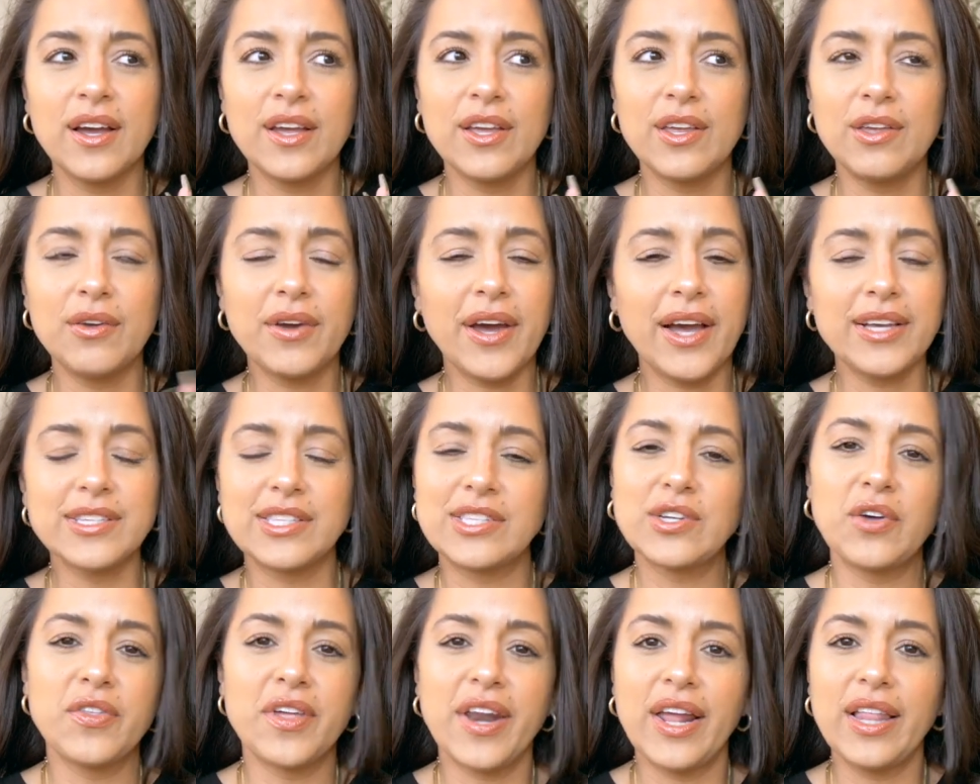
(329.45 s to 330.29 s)
You guys
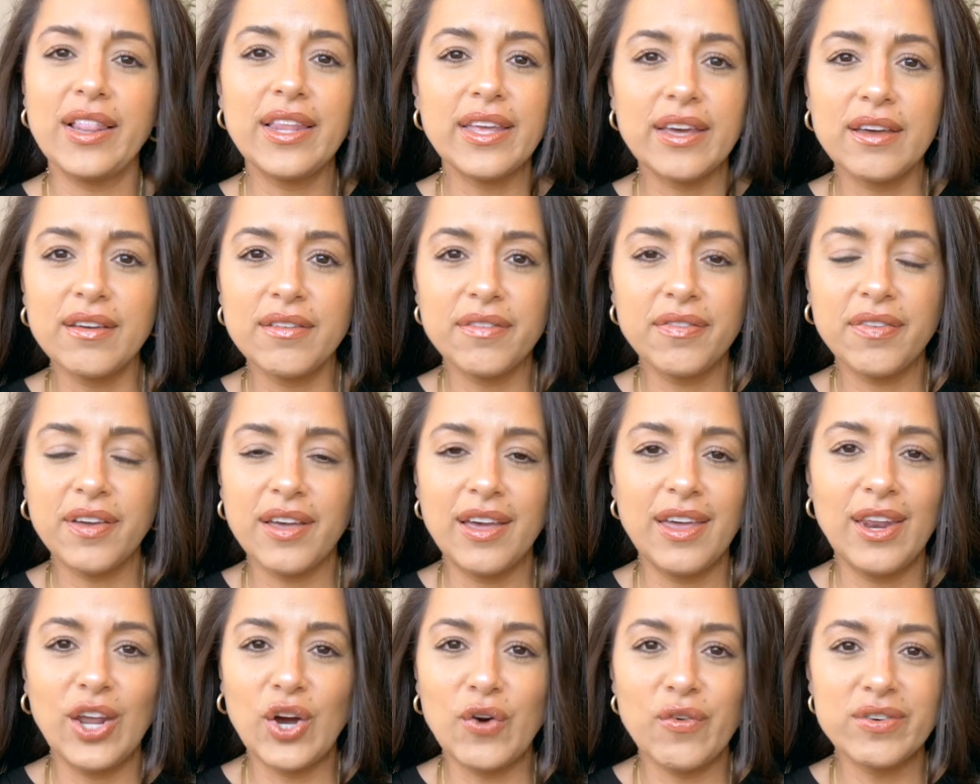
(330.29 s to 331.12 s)
know that I live
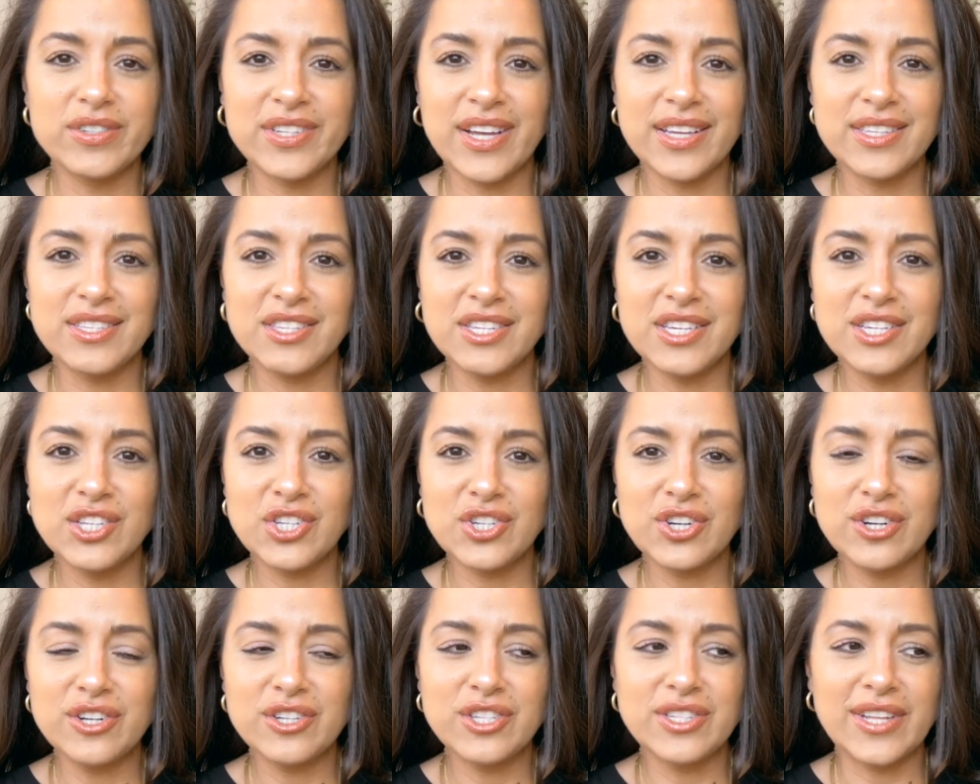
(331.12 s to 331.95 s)
in oversized
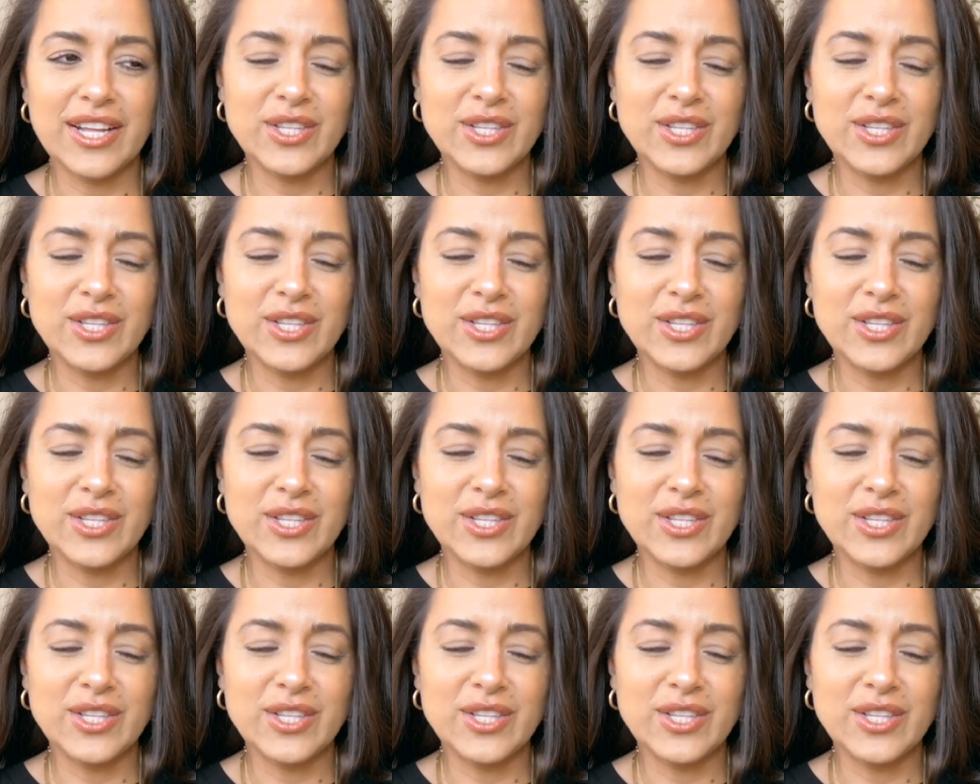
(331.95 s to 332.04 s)
t-shirts.